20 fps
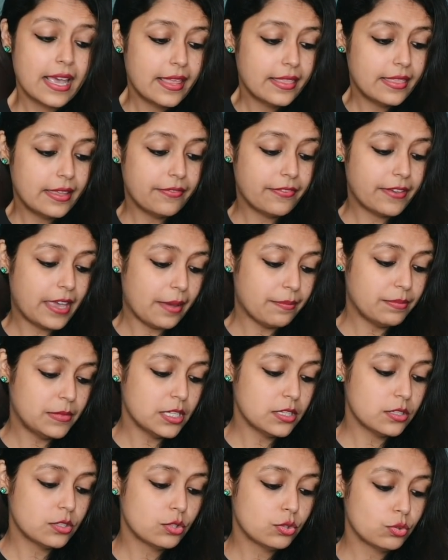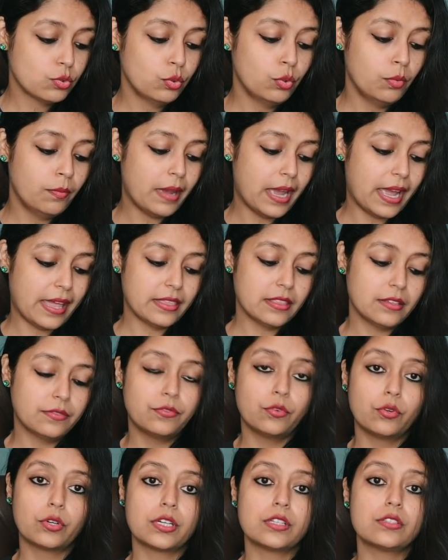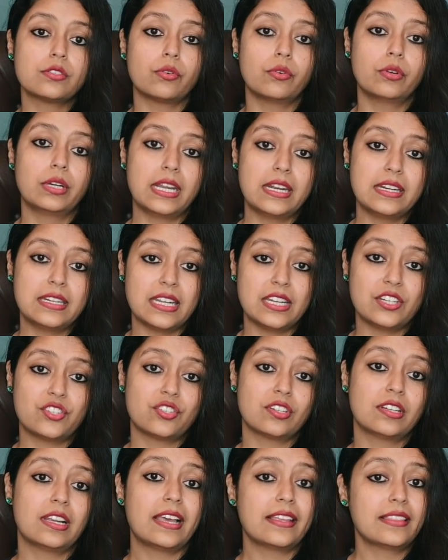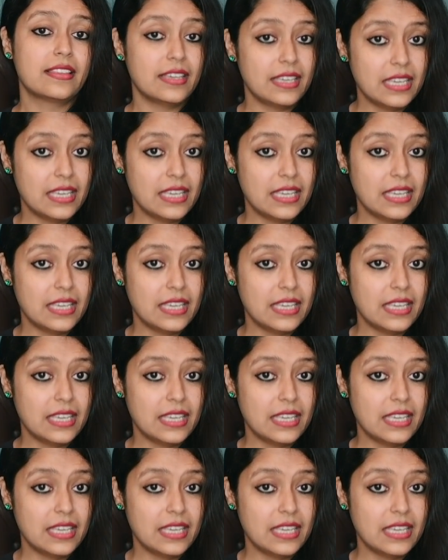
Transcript: They've kept the zoom and the focus orientation like the